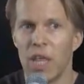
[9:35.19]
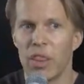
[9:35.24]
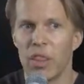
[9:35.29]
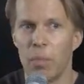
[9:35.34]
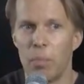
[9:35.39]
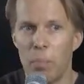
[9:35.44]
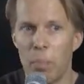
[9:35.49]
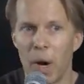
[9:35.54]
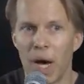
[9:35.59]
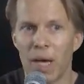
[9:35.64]
The
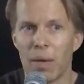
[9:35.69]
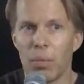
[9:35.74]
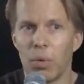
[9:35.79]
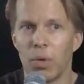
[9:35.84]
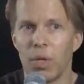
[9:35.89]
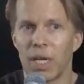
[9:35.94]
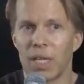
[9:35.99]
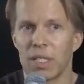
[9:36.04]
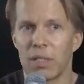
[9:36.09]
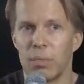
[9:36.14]

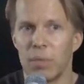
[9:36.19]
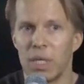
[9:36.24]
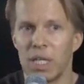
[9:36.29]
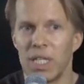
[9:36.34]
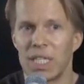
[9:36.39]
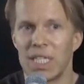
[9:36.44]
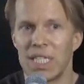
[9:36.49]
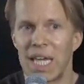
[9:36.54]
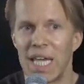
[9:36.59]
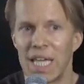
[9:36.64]
Bible has
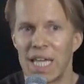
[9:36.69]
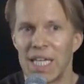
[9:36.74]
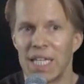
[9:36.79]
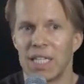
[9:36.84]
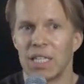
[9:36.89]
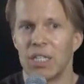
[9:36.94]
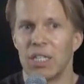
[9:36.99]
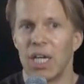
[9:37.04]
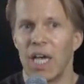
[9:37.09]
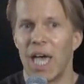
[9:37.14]
been
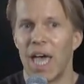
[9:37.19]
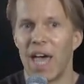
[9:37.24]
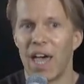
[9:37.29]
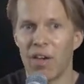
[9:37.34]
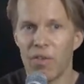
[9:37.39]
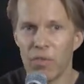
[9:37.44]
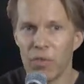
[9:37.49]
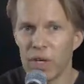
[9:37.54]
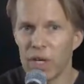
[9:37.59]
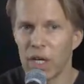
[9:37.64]
taken to
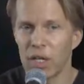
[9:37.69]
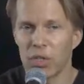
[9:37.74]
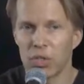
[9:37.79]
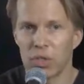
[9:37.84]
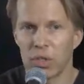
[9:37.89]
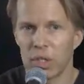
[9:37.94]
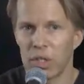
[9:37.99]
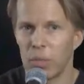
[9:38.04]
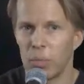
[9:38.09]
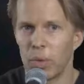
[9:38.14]
every
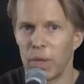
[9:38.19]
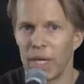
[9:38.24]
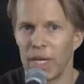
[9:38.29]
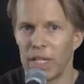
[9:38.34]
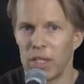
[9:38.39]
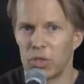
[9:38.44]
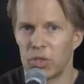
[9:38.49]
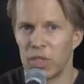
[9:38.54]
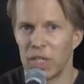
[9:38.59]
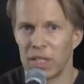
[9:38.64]
country on the
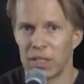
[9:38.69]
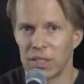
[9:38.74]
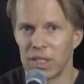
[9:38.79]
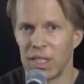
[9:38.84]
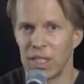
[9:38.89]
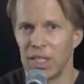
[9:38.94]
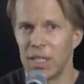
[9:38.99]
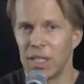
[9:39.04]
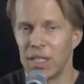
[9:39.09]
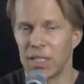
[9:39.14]
planet,
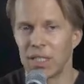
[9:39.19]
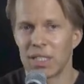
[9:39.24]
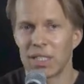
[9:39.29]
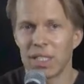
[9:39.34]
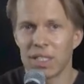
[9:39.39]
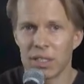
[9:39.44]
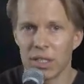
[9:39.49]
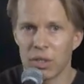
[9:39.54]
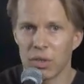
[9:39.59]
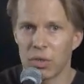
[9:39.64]
translated into
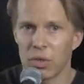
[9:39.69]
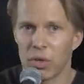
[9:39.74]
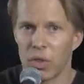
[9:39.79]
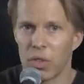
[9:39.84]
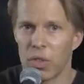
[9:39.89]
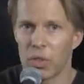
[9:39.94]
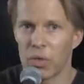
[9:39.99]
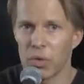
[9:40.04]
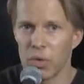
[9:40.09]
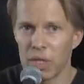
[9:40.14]

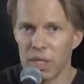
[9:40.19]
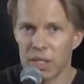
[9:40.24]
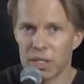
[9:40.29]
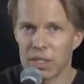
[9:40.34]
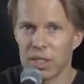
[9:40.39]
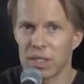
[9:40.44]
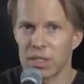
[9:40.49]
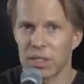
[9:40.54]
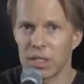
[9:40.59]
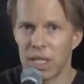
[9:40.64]

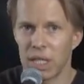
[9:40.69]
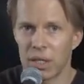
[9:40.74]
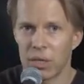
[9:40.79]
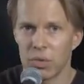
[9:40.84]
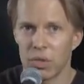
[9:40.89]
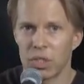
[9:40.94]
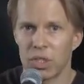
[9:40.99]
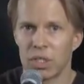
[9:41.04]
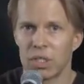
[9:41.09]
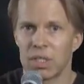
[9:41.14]
636
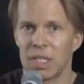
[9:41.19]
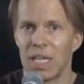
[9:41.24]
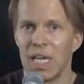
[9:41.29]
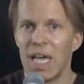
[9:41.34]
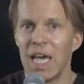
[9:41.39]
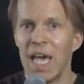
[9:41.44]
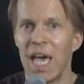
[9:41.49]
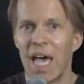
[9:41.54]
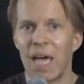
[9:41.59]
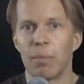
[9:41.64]
languages,
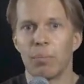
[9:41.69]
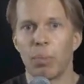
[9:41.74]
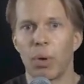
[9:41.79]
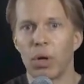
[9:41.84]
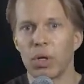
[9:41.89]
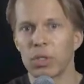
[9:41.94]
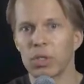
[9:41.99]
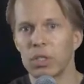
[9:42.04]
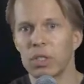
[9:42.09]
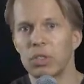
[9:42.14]
and
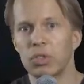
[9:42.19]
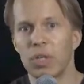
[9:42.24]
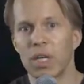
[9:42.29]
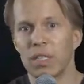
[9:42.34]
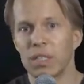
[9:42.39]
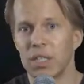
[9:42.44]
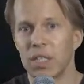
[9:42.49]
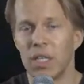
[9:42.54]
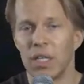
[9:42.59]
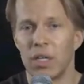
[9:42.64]
partially
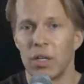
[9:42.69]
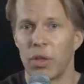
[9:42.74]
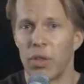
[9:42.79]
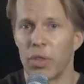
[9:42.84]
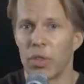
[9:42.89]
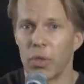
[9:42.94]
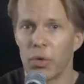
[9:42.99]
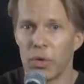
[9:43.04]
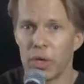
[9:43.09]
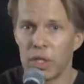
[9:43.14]
translated into
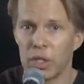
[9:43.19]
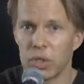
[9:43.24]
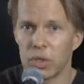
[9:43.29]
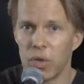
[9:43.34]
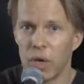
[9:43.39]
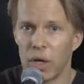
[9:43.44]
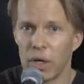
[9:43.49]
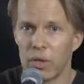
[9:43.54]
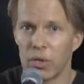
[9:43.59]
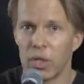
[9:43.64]

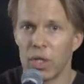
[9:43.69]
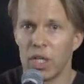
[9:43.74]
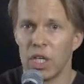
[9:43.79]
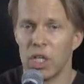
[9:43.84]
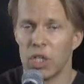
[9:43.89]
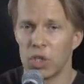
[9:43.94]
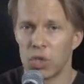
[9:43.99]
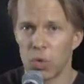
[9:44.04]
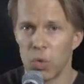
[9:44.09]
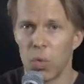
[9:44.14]

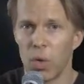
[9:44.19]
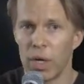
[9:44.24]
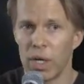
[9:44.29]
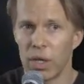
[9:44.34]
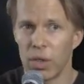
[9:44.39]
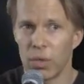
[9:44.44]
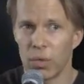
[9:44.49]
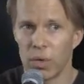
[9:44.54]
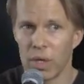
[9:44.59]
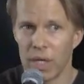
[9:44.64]

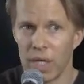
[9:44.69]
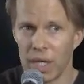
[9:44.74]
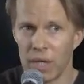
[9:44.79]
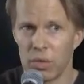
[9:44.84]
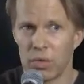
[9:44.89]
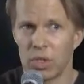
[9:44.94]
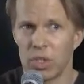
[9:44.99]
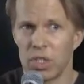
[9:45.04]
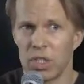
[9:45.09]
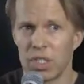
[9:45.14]
3,223
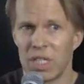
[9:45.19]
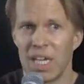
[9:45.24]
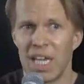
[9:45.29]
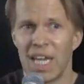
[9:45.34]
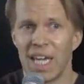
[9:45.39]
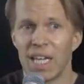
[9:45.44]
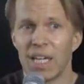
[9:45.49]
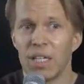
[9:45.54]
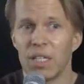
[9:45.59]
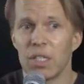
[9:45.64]
languages.
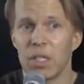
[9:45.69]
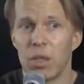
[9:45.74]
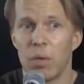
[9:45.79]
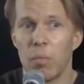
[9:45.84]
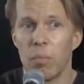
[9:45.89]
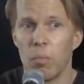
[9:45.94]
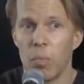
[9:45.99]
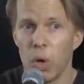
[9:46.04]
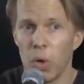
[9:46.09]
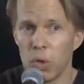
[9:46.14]
It is the
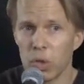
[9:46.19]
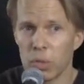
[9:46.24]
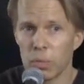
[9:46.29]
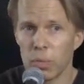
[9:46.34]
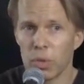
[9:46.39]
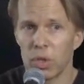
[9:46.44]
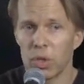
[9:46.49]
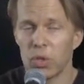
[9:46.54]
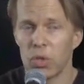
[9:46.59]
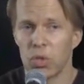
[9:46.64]
most
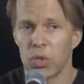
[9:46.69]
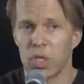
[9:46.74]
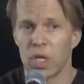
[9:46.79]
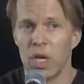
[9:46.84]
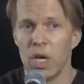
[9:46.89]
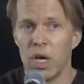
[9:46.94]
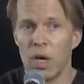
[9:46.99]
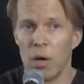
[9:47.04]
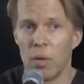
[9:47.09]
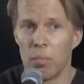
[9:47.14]
produced,
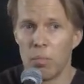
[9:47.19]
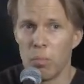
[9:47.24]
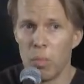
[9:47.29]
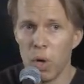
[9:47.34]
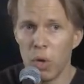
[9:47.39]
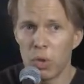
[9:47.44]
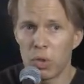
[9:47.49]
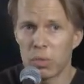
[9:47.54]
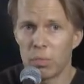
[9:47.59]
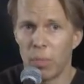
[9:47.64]

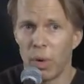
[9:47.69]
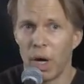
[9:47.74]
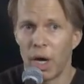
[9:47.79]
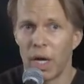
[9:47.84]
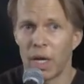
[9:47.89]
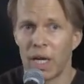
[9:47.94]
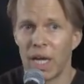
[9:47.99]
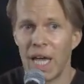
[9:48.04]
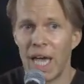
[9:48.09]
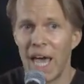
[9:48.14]
most
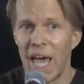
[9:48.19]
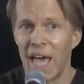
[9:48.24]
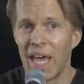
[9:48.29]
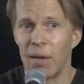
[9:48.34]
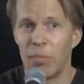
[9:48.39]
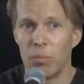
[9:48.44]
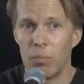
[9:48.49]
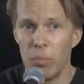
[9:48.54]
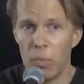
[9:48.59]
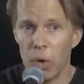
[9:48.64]
bought,
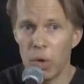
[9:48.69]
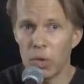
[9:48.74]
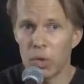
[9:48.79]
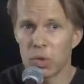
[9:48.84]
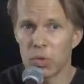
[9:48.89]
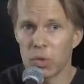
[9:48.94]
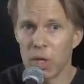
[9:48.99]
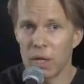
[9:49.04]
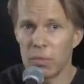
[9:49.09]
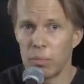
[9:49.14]
and
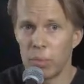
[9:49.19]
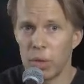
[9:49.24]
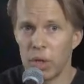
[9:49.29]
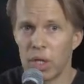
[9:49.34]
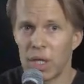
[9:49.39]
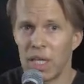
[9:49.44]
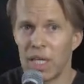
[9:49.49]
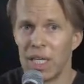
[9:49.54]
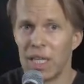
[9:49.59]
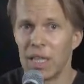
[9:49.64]
most read
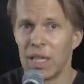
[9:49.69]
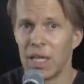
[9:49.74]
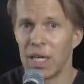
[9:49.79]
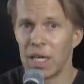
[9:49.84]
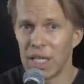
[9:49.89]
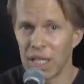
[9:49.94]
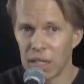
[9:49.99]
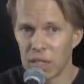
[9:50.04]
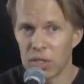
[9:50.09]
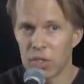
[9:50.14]
book in the
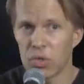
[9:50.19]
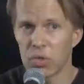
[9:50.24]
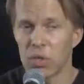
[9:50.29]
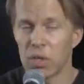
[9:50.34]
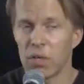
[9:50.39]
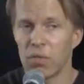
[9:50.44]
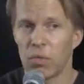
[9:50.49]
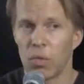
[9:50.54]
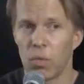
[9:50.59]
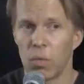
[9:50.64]
history
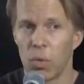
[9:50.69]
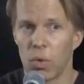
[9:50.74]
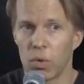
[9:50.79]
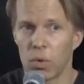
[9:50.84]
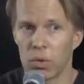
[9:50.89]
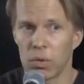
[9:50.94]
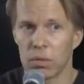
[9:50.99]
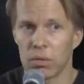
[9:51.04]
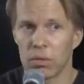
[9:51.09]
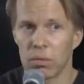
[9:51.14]
of the
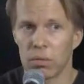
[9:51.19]
world.